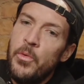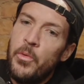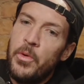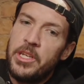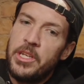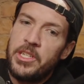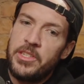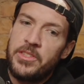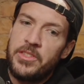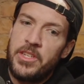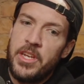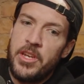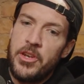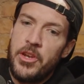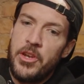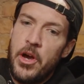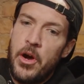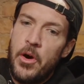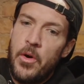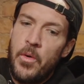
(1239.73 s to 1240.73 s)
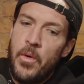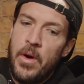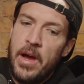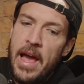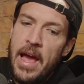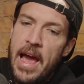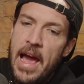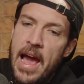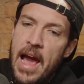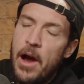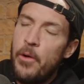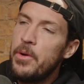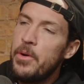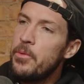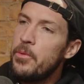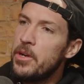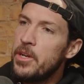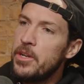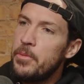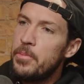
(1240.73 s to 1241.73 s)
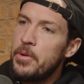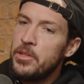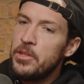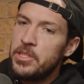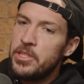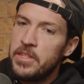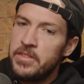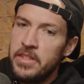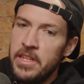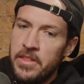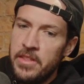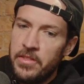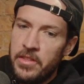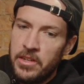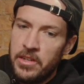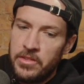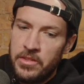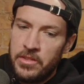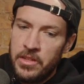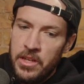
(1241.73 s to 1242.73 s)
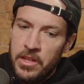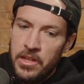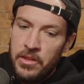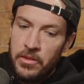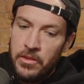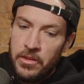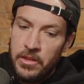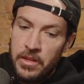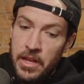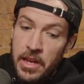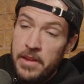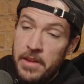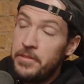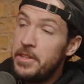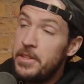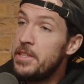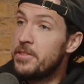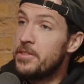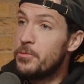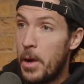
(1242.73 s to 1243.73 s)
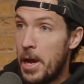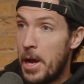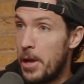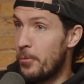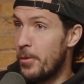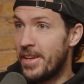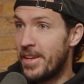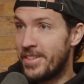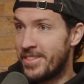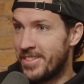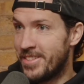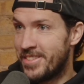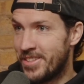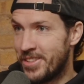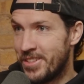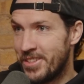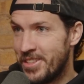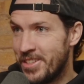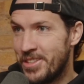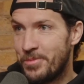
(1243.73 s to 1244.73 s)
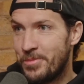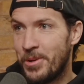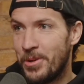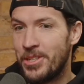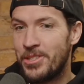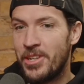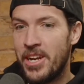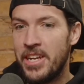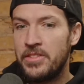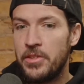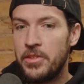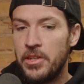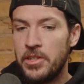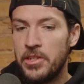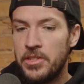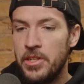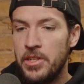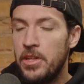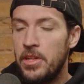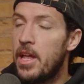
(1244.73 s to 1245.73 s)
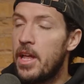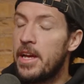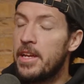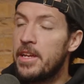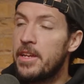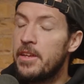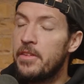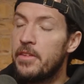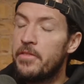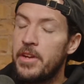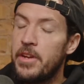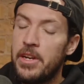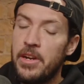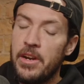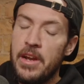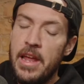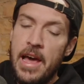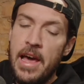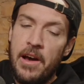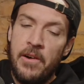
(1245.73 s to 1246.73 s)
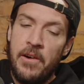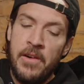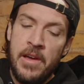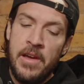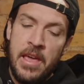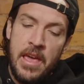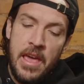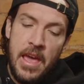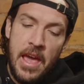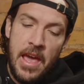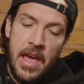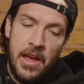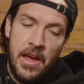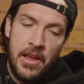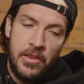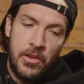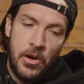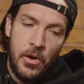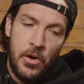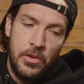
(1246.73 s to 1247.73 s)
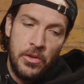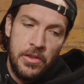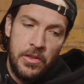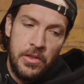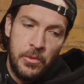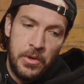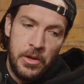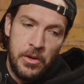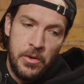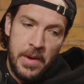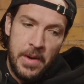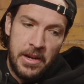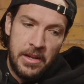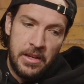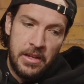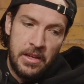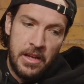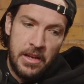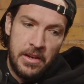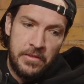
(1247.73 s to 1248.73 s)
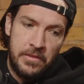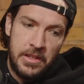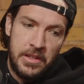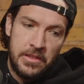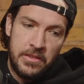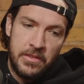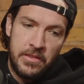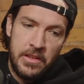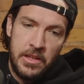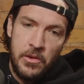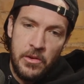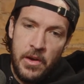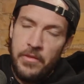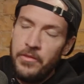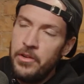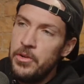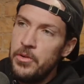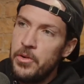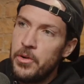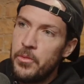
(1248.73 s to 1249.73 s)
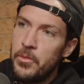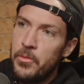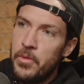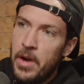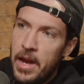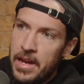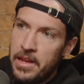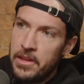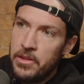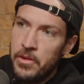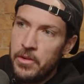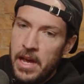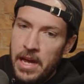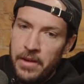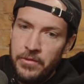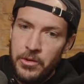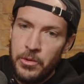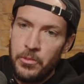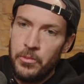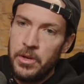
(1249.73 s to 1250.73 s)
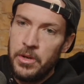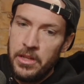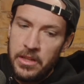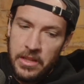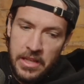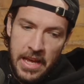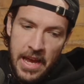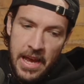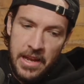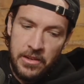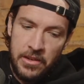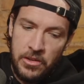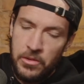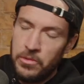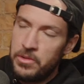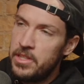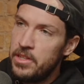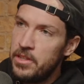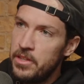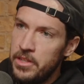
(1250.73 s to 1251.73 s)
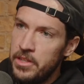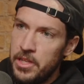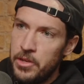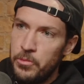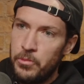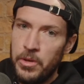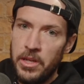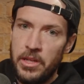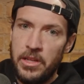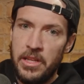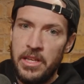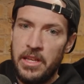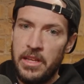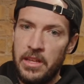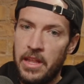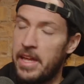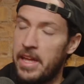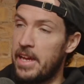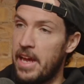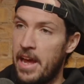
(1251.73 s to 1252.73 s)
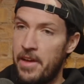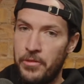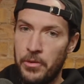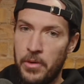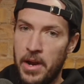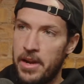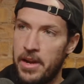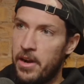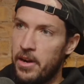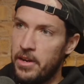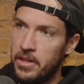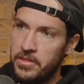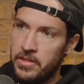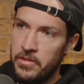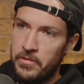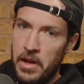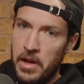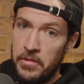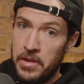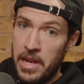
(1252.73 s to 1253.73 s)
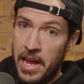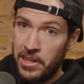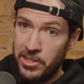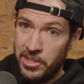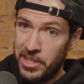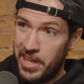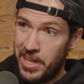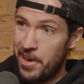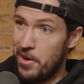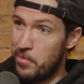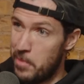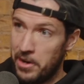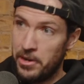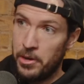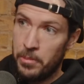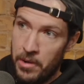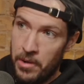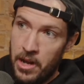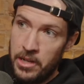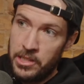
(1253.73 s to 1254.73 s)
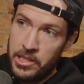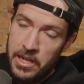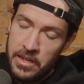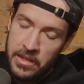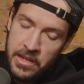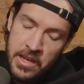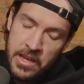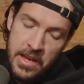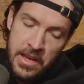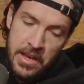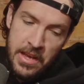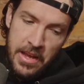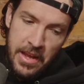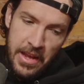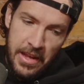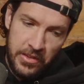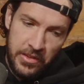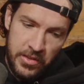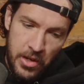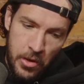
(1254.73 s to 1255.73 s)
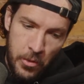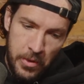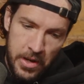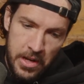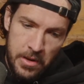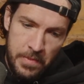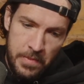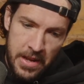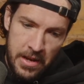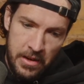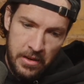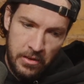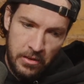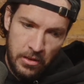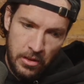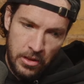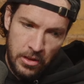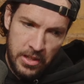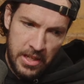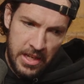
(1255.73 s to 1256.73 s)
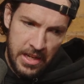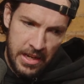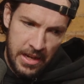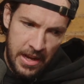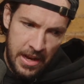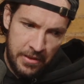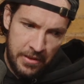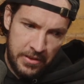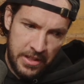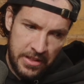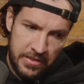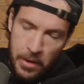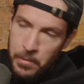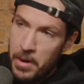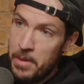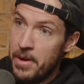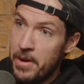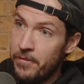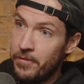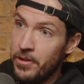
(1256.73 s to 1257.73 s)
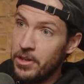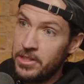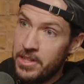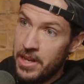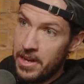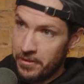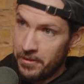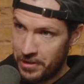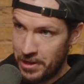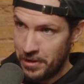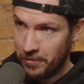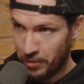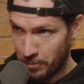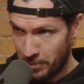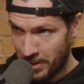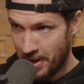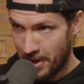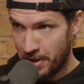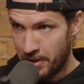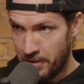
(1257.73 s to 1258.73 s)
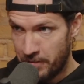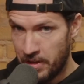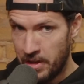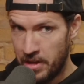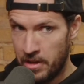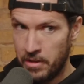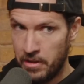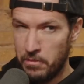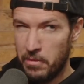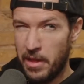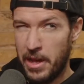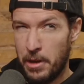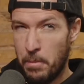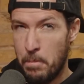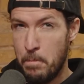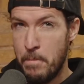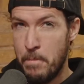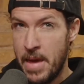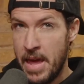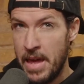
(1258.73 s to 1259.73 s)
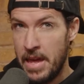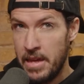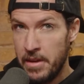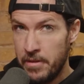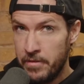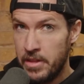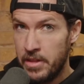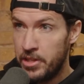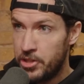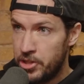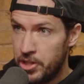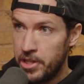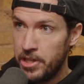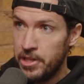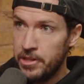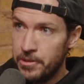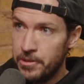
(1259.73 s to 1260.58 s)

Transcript: We just didn't know how we were going to approach, because again, NFT is Wild West. It's early sports, right? So there's still a lot getting figured out. And the only thing we knew about NFTs is that you have to do it right. You have to really add utility, really like have the right artists involved, and actually care about your project. And so we had been looking at NFTs. I bought my first NFT from Gary Vee like May of this year.